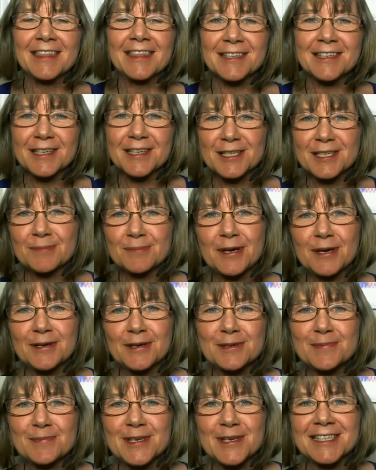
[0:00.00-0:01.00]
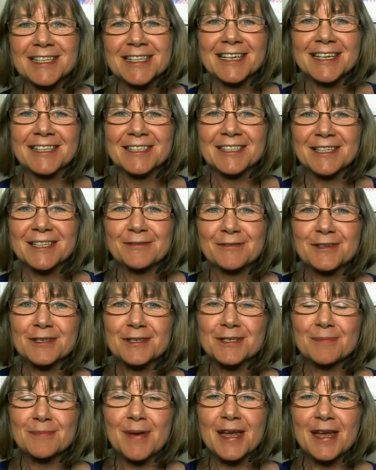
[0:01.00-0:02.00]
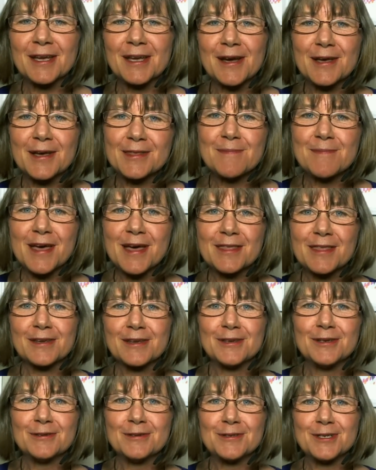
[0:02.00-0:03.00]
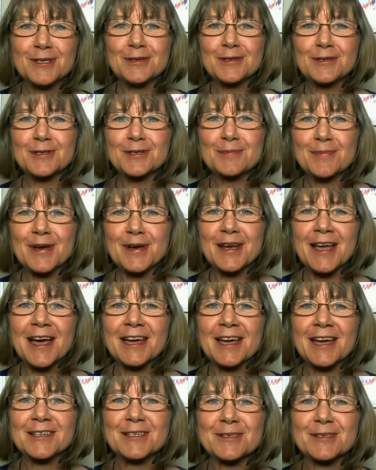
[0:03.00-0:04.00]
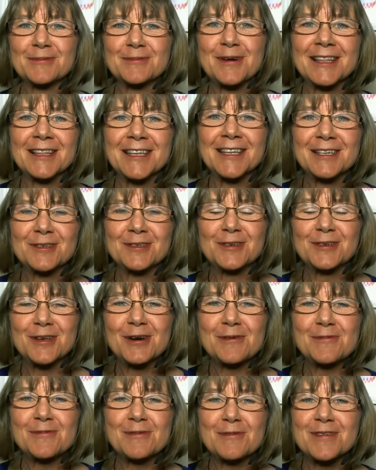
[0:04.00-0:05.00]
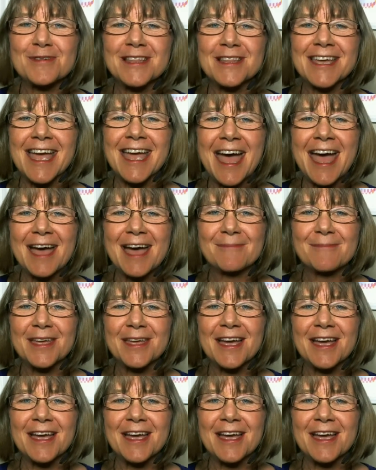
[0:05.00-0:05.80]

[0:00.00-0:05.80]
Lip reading: The experience will be slightly different depending on the method you choose, but I just want to let you know we're really happy.